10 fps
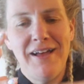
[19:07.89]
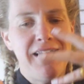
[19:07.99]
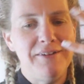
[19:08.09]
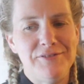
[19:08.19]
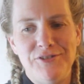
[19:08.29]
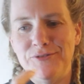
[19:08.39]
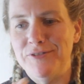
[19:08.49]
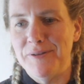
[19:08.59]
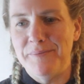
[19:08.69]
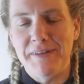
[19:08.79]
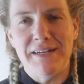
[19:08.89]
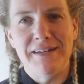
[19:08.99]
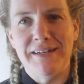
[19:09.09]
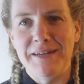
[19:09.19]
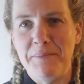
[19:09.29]
I have to do something
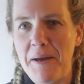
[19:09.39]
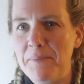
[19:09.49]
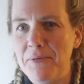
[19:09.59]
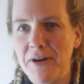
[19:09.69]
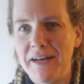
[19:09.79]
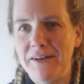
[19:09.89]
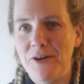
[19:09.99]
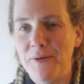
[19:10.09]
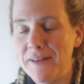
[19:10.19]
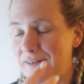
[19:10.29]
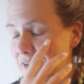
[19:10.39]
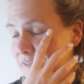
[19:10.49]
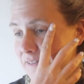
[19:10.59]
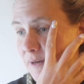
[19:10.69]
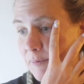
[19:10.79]
to keep my brain going the
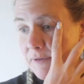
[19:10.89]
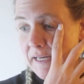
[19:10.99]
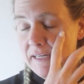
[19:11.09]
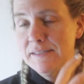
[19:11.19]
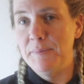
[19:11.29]
next couple days,